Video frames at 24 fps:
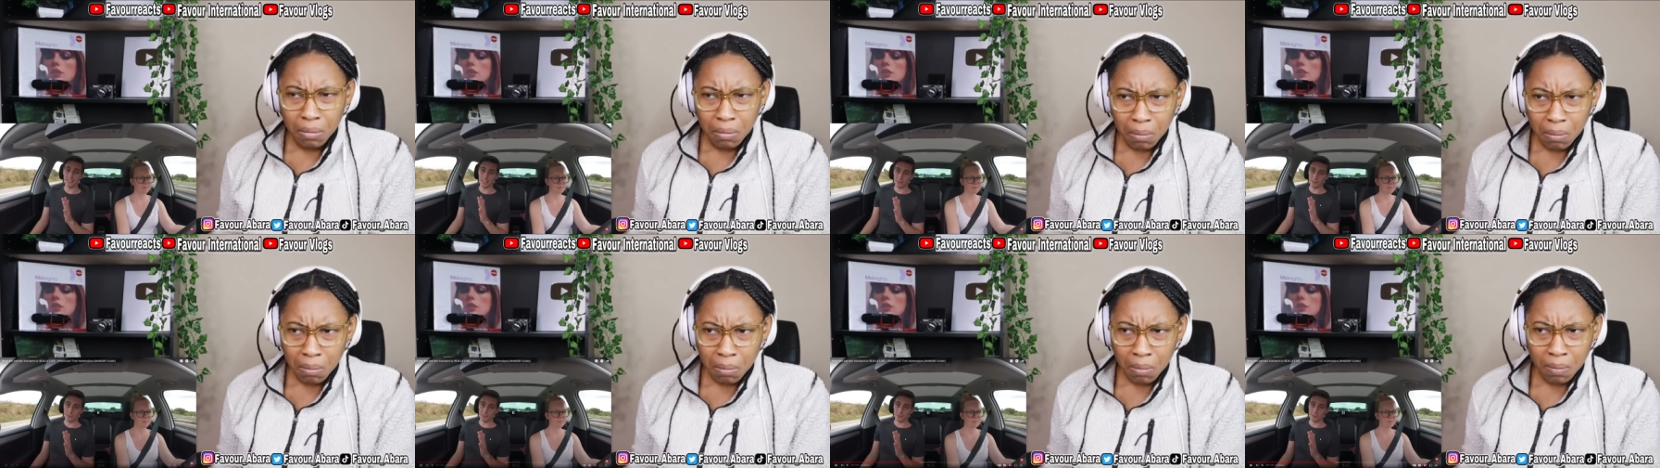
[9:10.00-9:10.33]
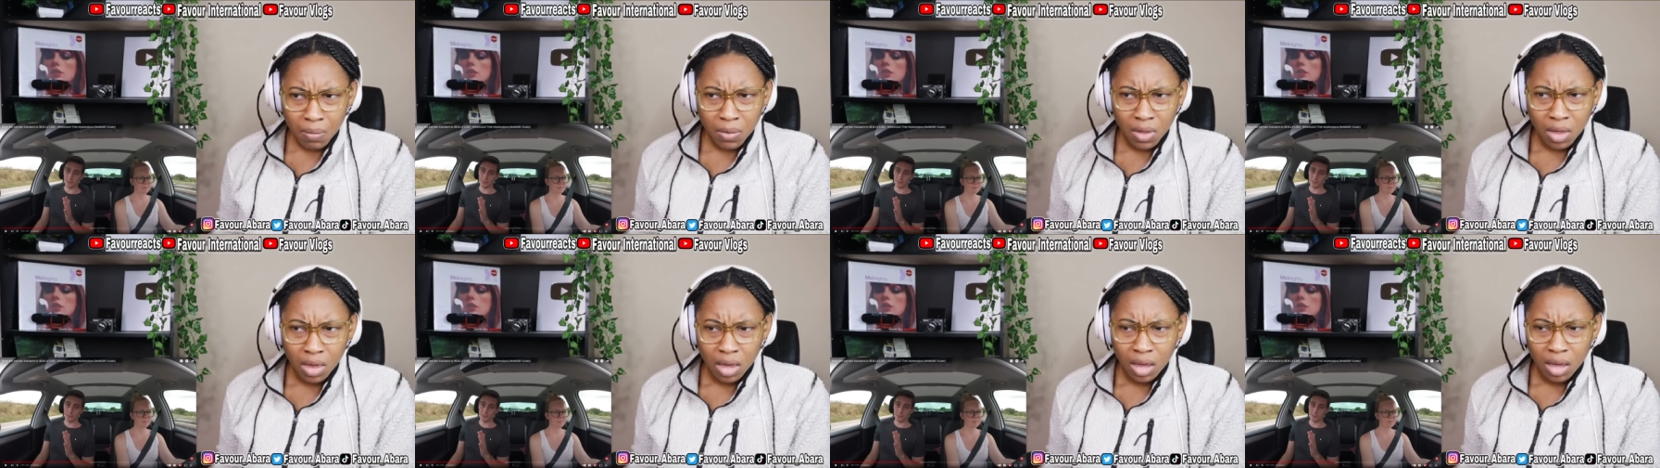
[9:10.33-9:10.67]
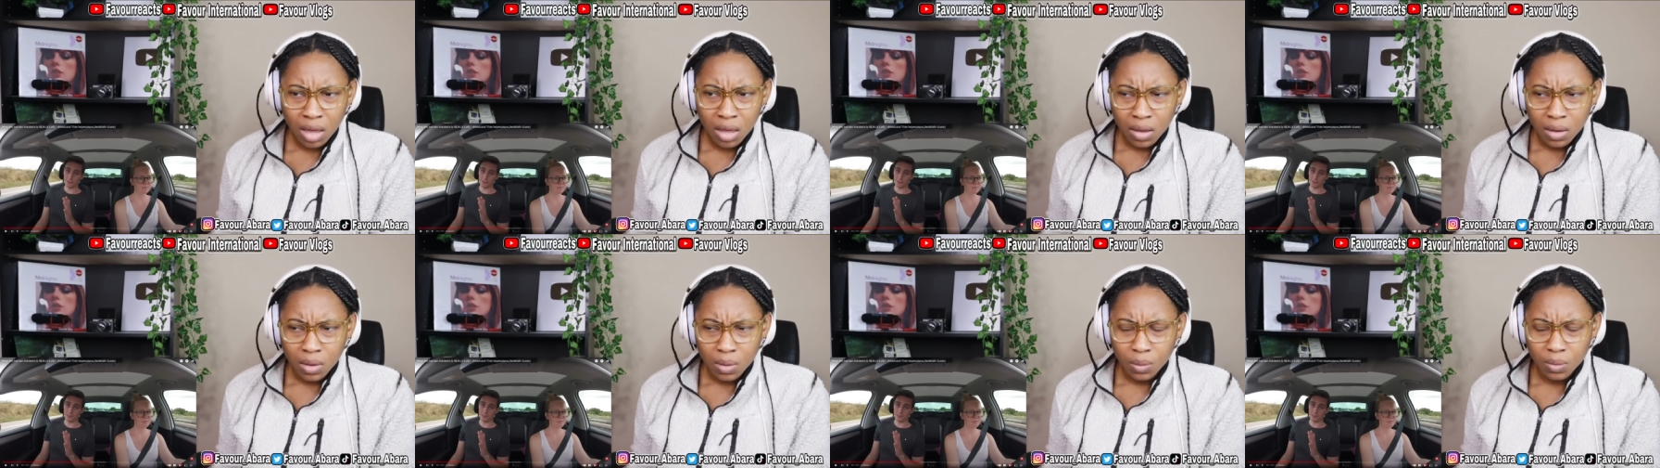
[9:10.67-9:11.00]
a speed
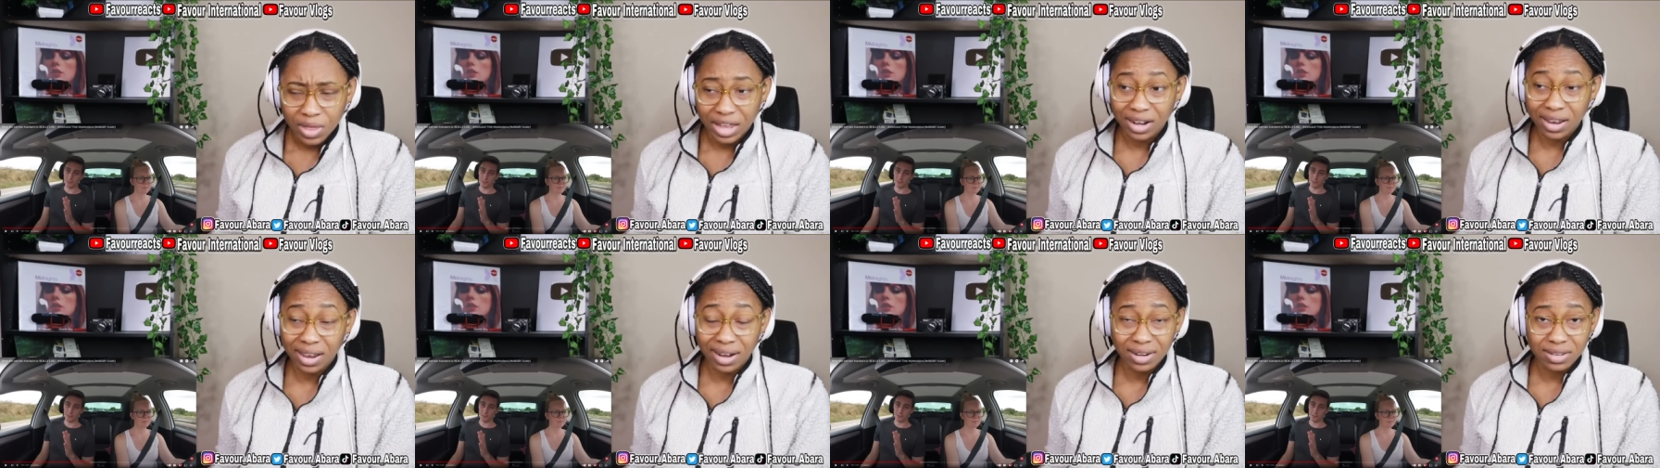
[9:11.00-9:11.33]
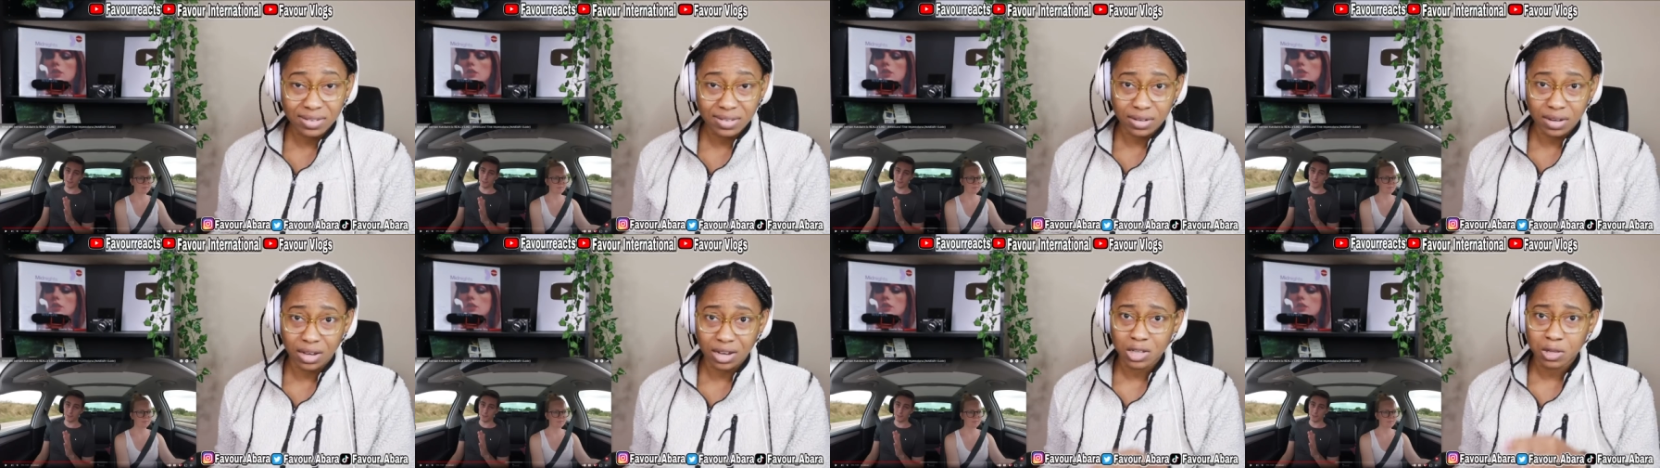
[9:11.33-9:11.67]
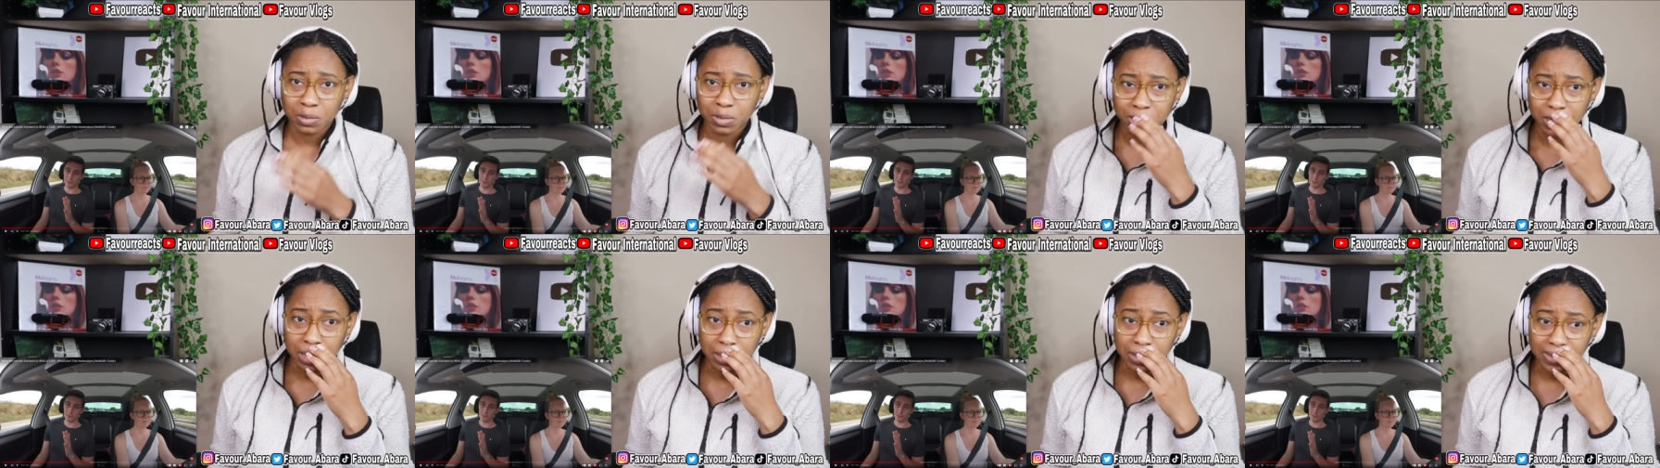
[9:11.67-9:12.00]
that kind of sucks
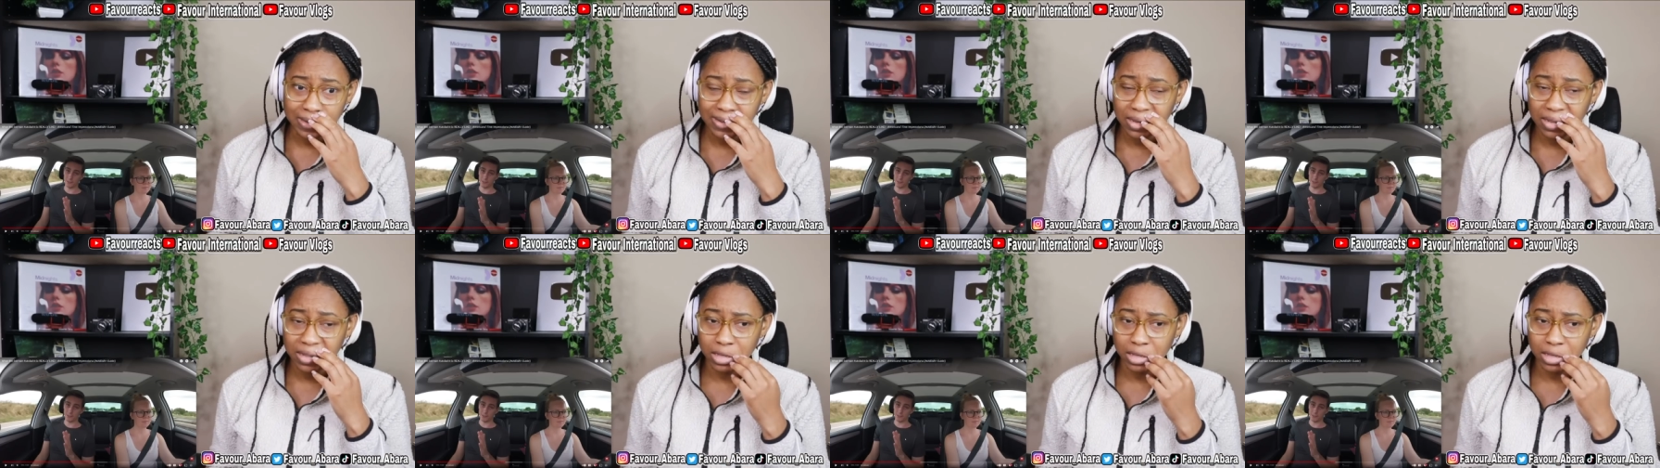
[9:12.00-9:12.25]
because